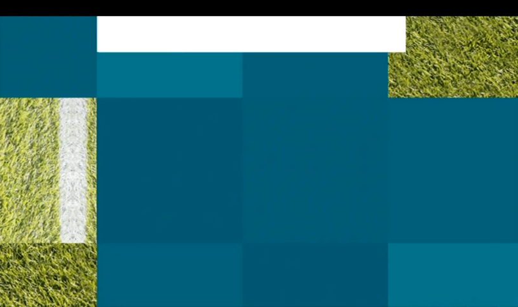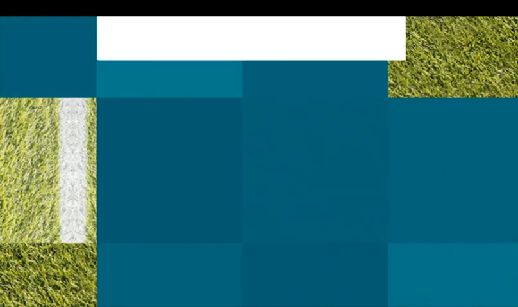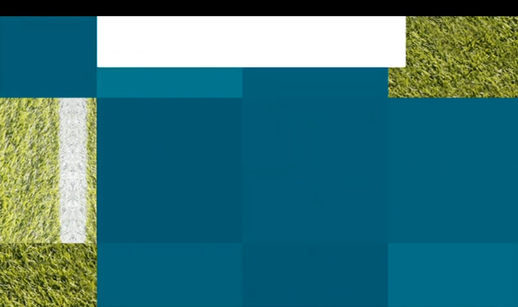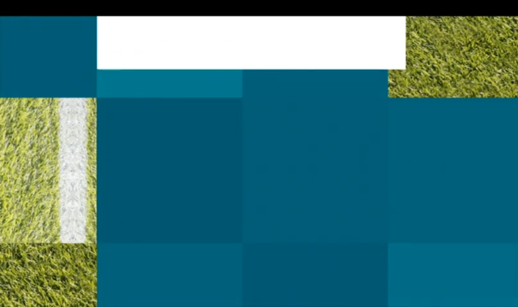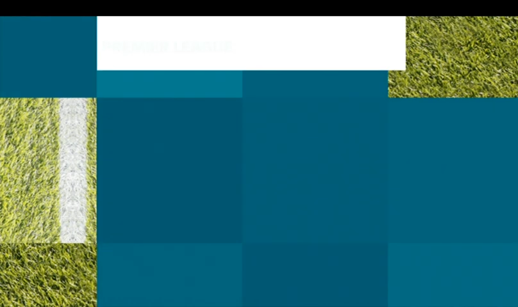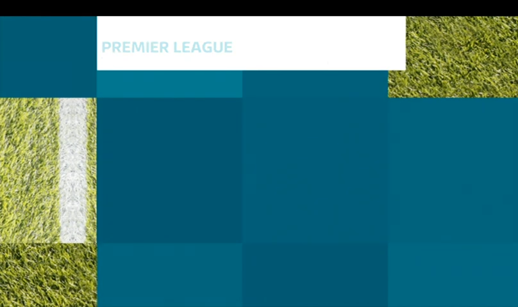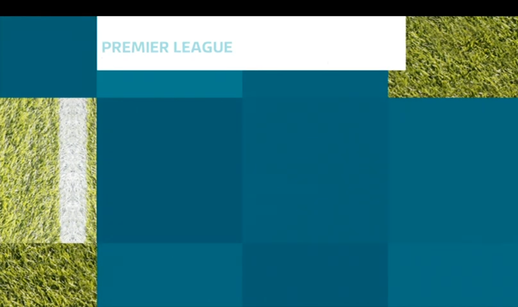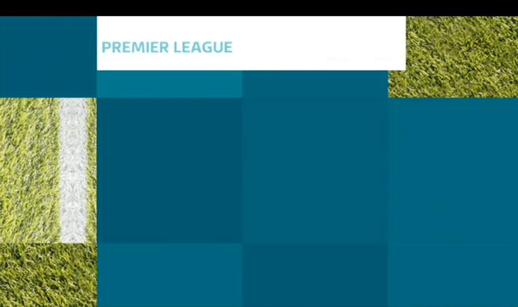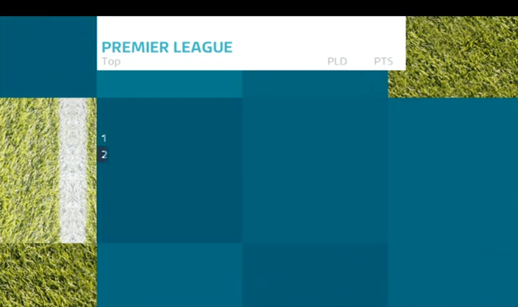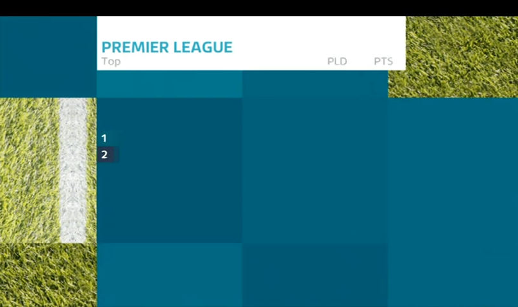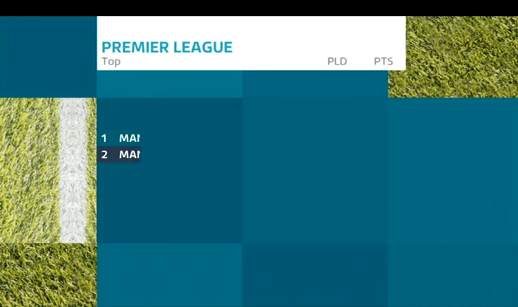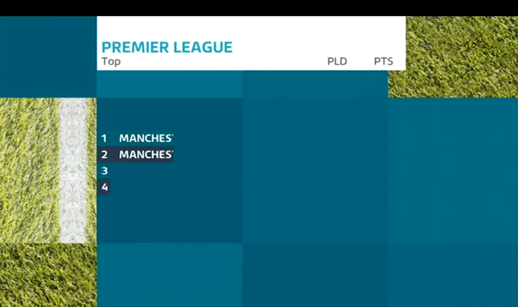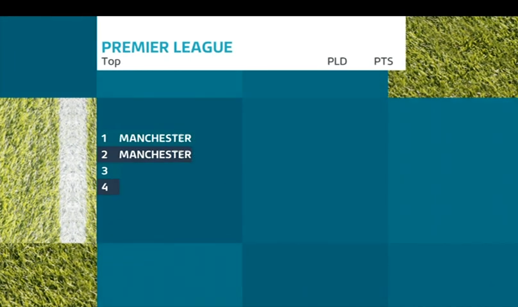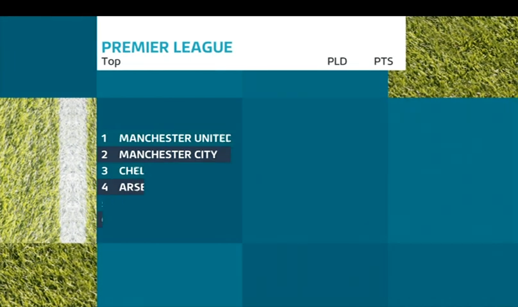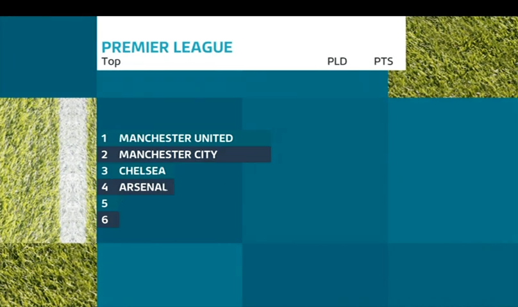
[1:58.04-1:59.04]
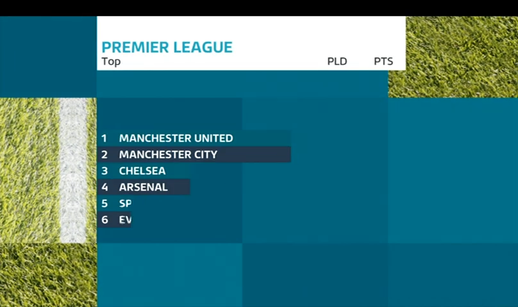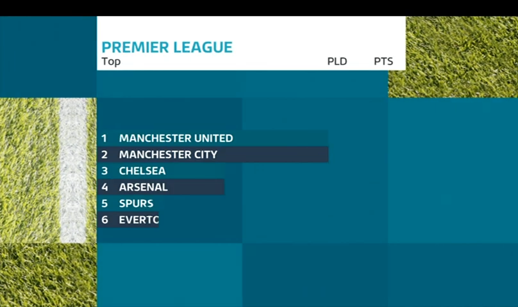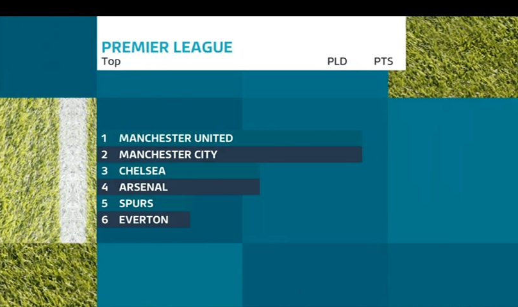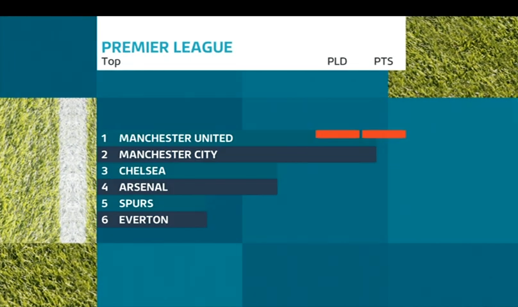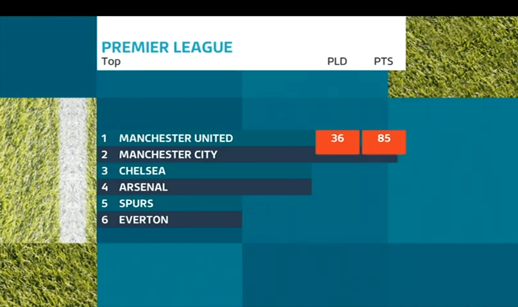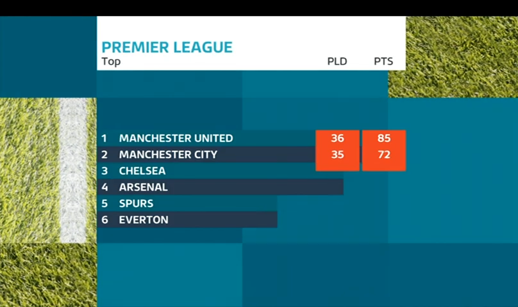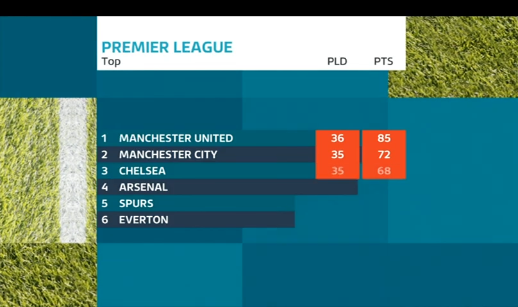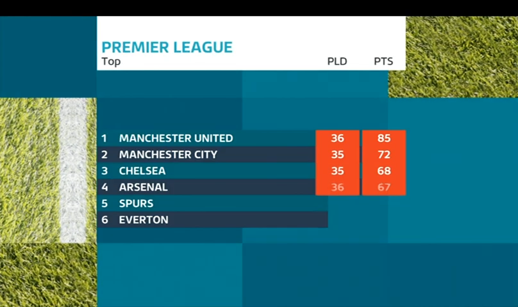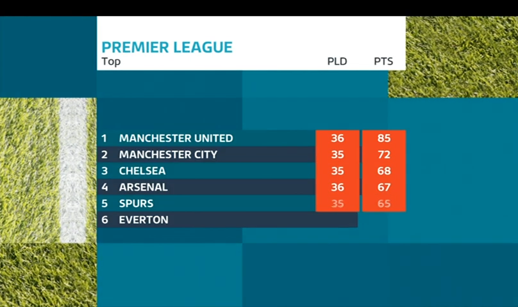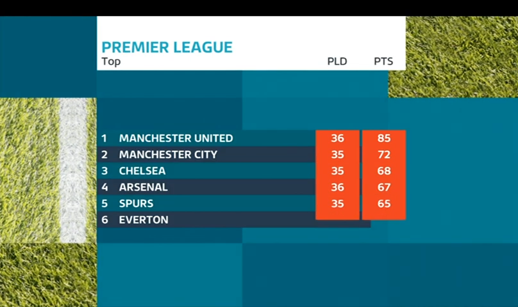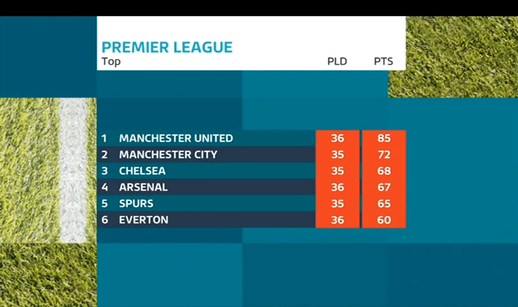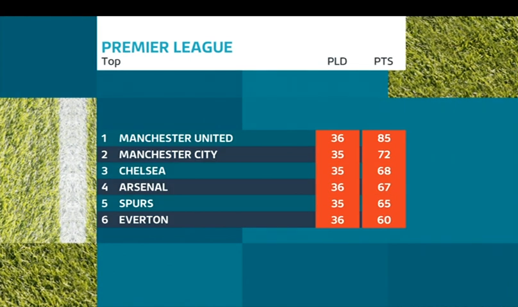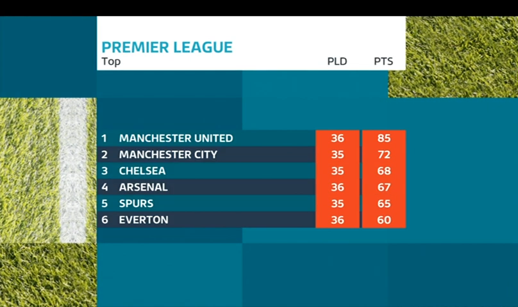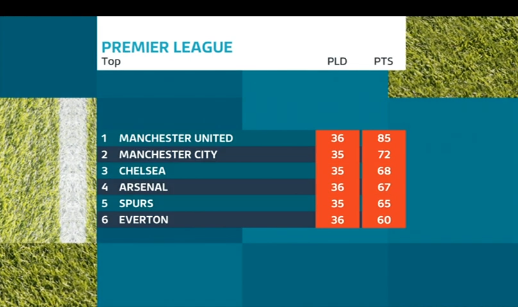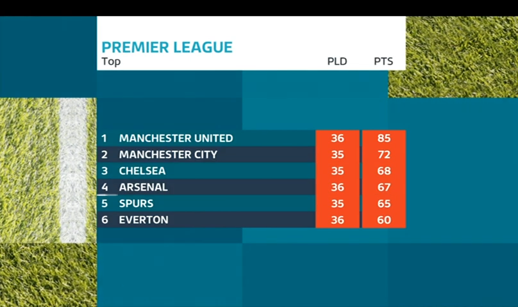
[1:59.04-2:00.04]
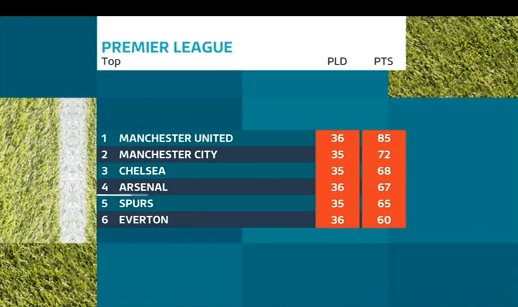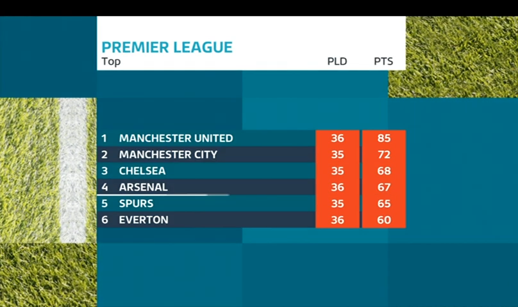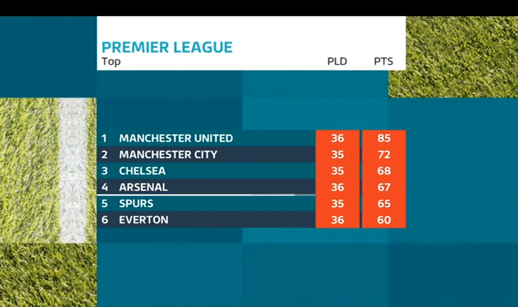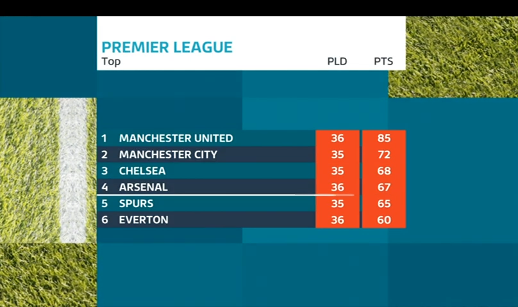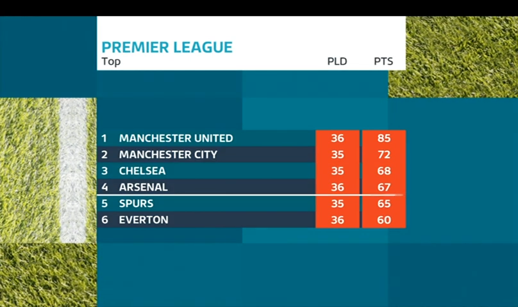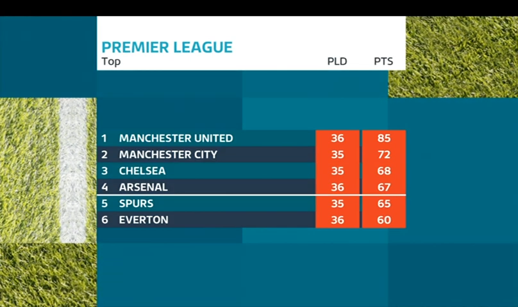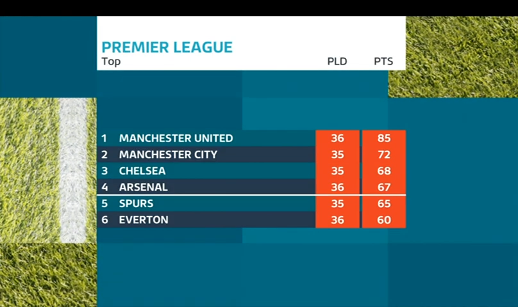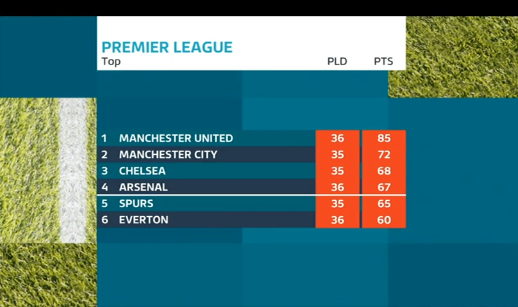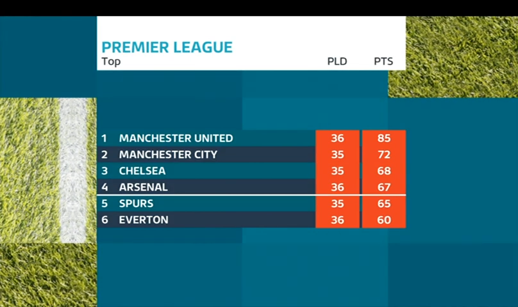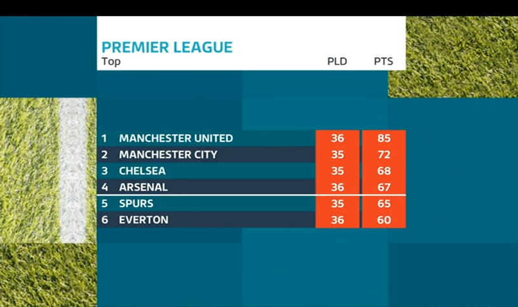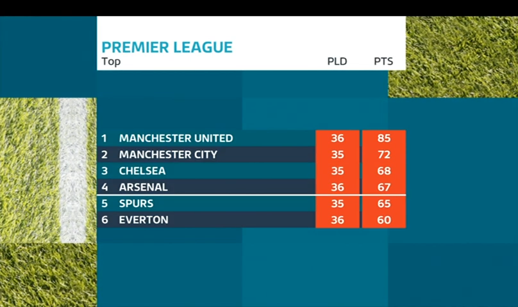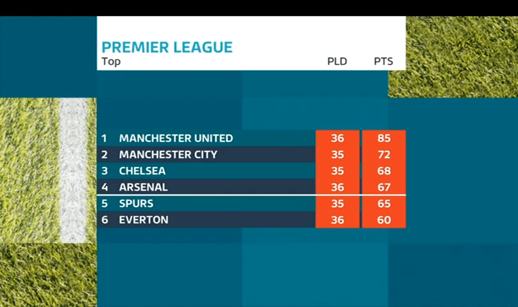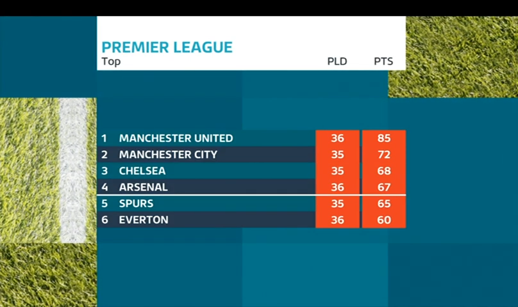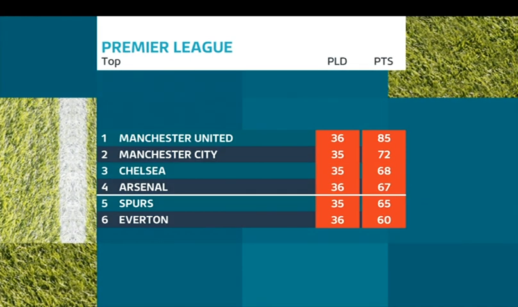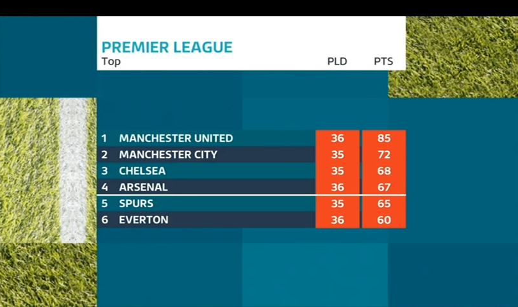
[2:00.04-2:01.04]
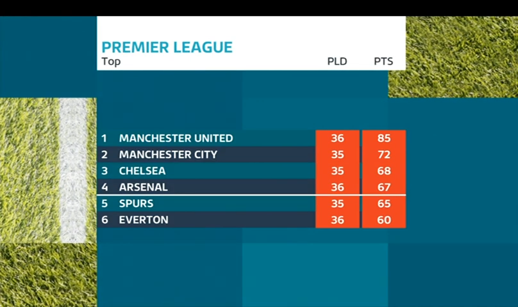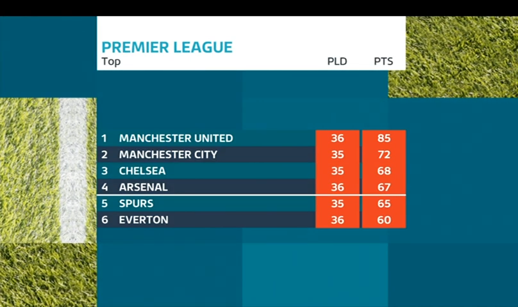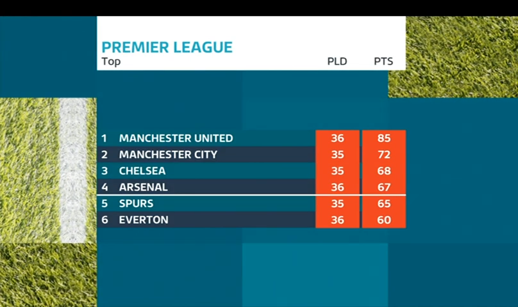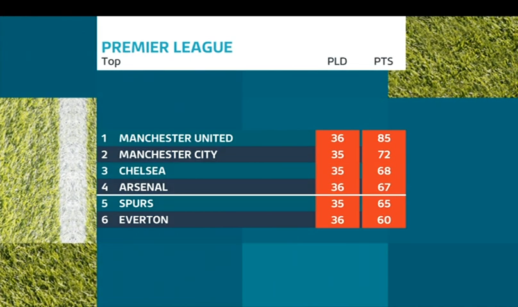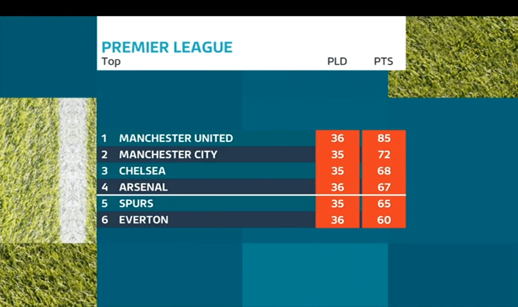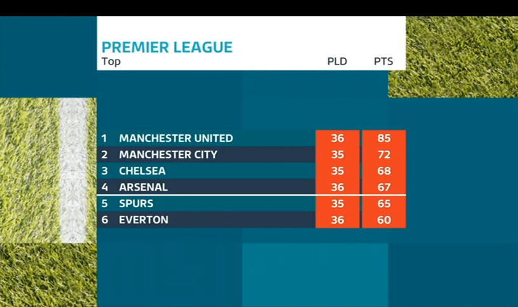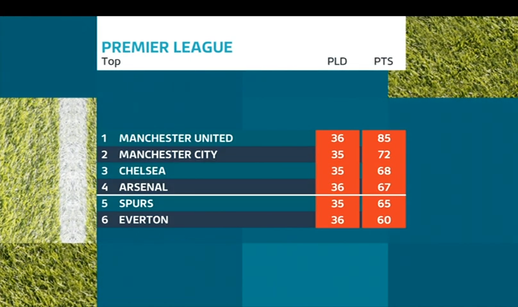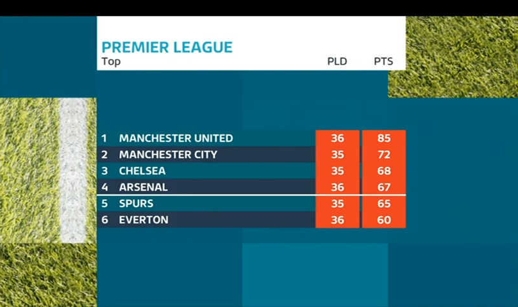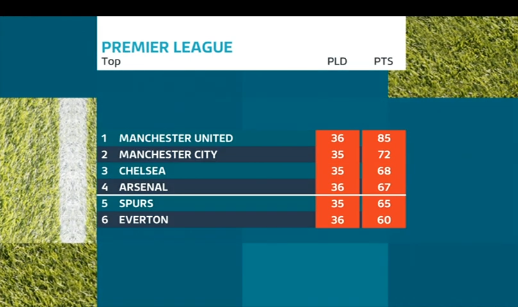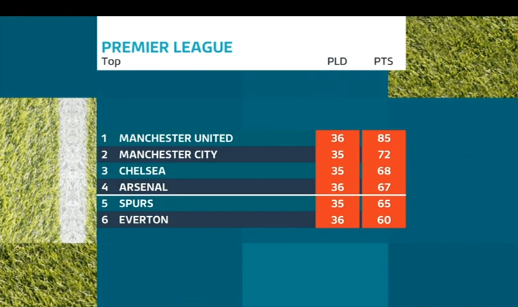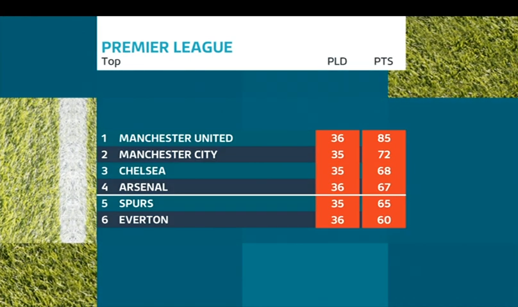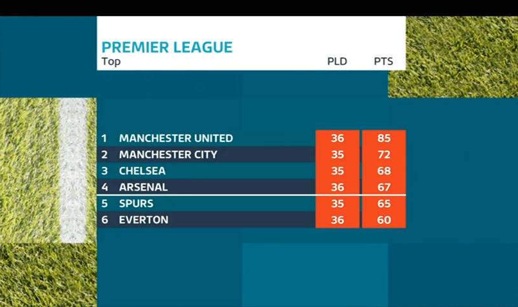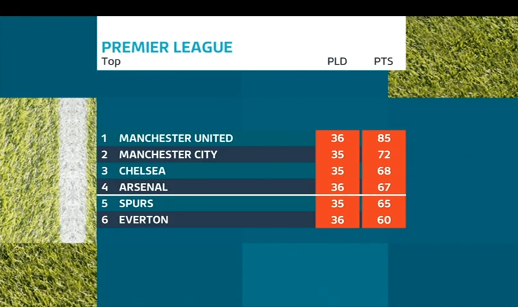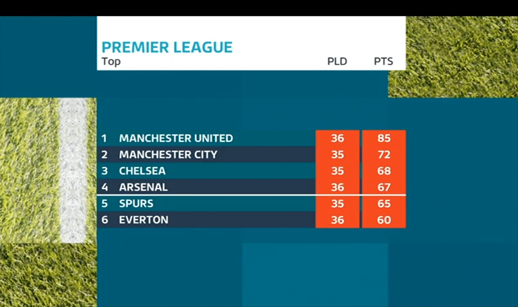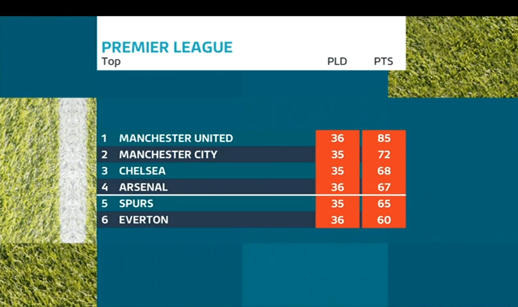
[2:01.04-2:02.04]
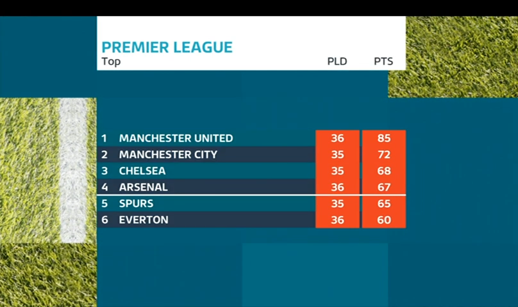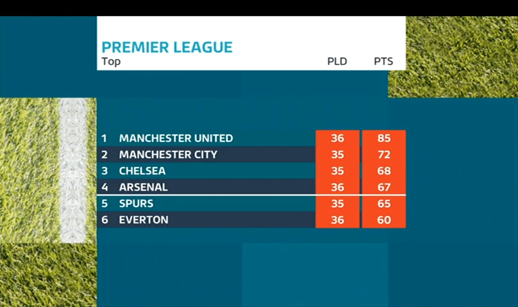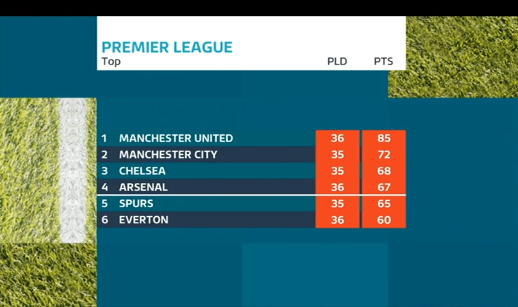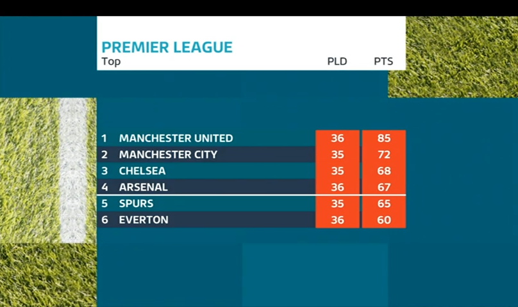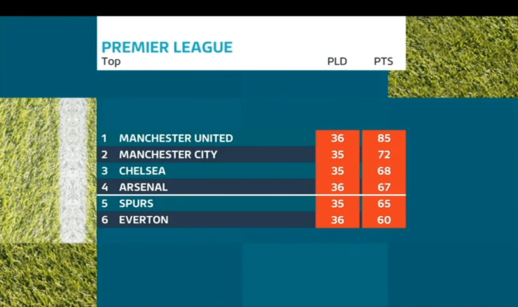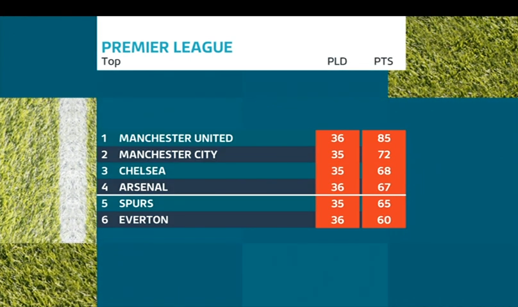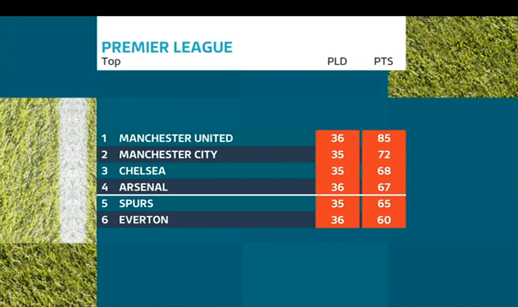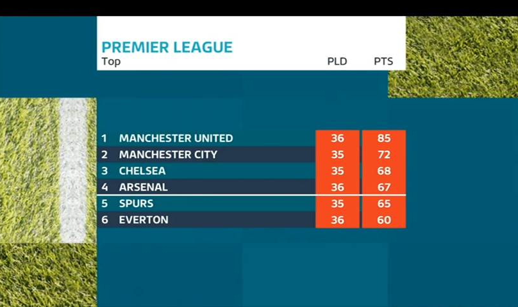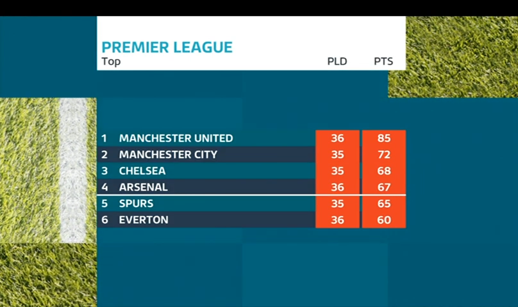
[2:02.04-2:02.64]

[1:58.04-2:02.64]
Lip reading: [unreadable: no face in view]